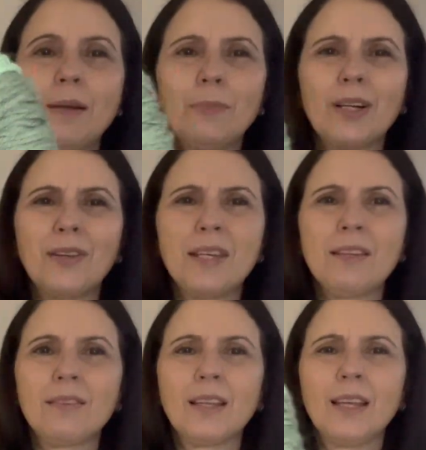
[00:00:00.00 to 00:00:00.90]
but I
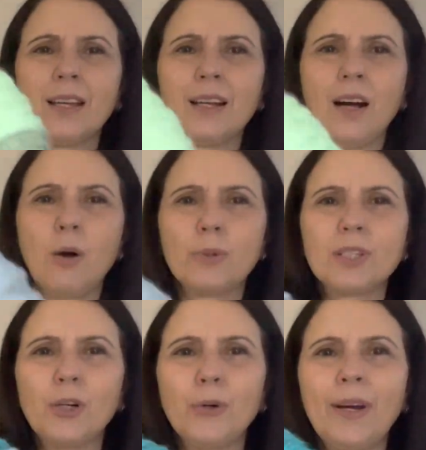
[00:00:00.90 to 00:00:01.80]
think I was
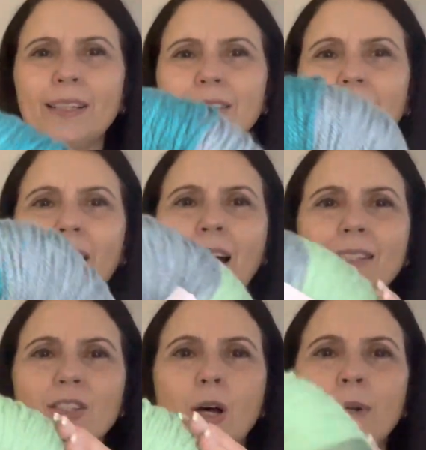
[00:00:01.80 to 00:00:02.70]
corrected
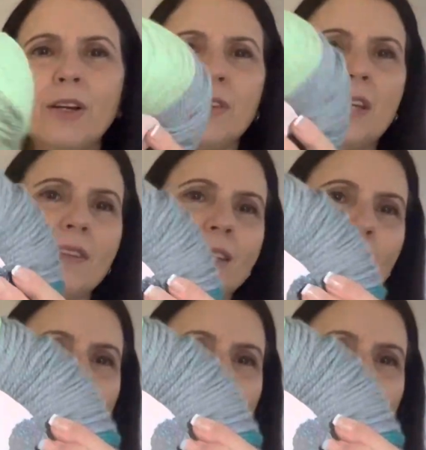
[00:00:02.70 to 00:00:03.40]
last time, and I think that's